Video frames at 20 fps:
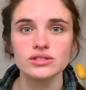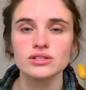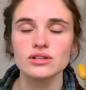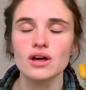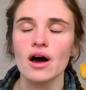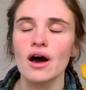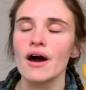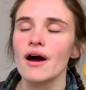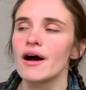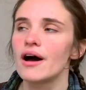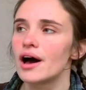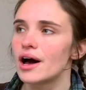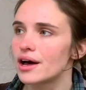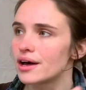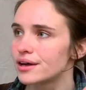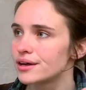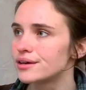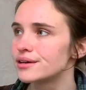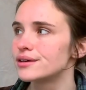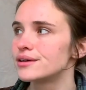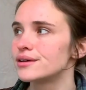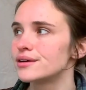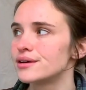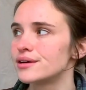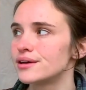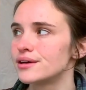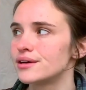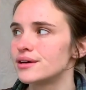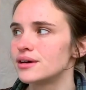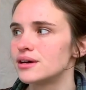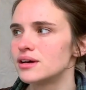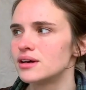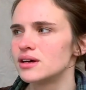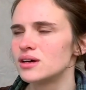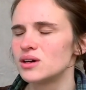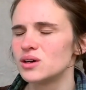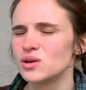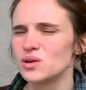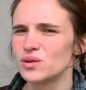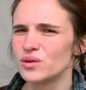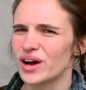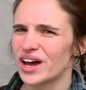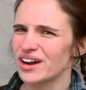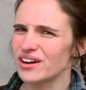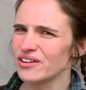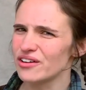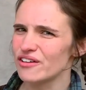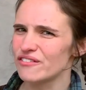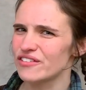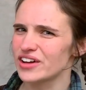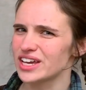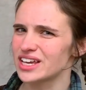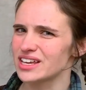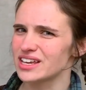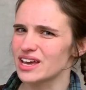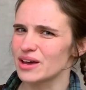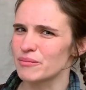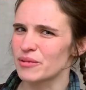saw. Ooh, I don't know if I can get